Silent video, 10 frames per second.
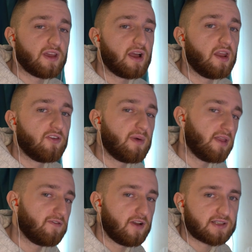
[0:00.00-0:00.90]
thing I love about
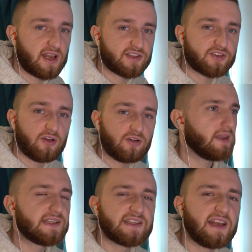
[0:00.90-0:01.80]
the First Class song
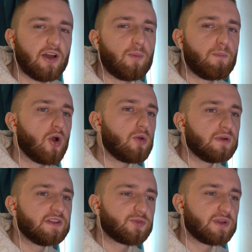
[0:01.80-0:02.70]
is the little
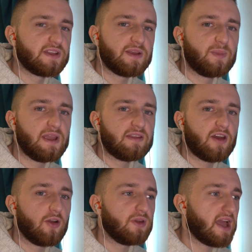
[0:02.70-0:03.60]
moments within the beat
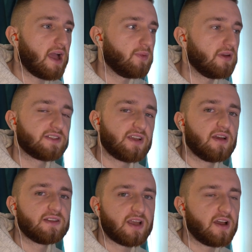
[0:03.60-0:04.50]
that only happen at
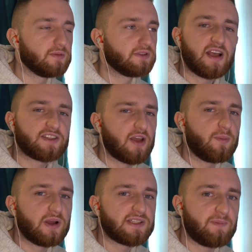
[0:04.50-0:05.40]
certain times. At certain
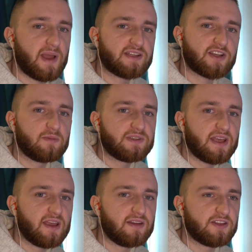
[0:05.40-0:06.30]
points a bass comes
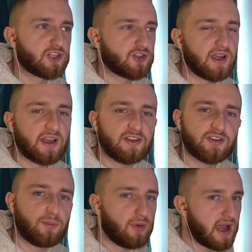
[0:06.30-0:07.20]
in and strings
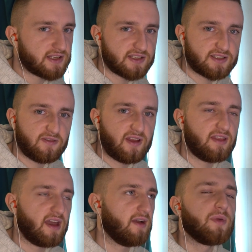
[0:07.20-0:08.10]
and brass and stuff like
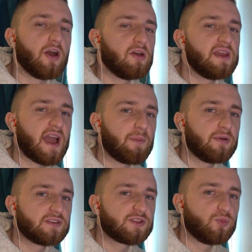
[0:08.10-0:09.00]
that, but it only
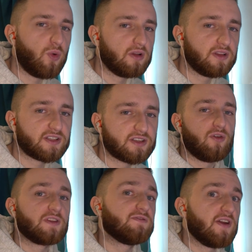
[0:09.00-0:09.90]
happens once
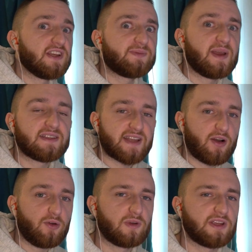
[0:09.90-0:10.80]
or it's very spaced
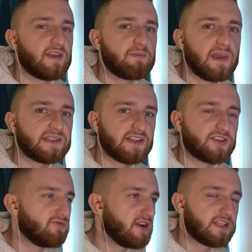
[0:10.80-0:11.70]
out, which I think makes
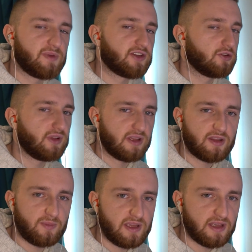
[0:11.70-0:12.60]
it really special within the beat